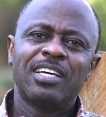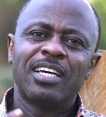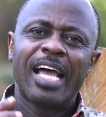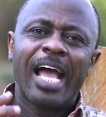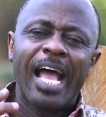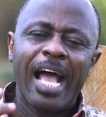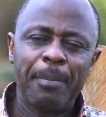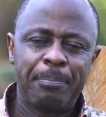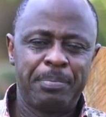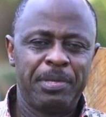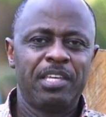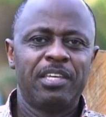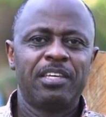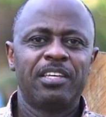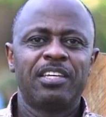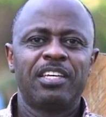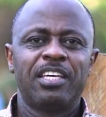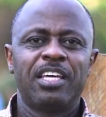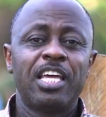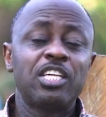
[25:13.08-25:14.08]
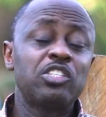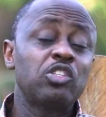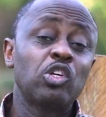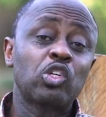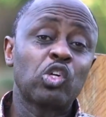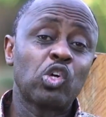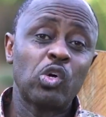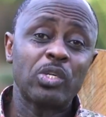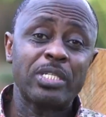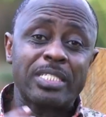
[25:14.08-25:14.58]
happy. He's
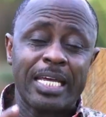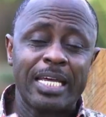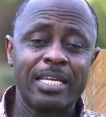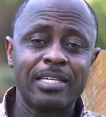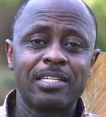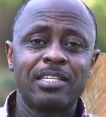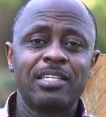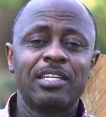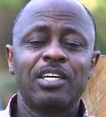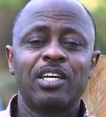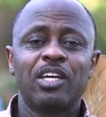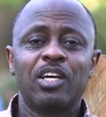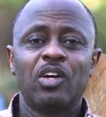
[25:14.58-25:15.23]
not content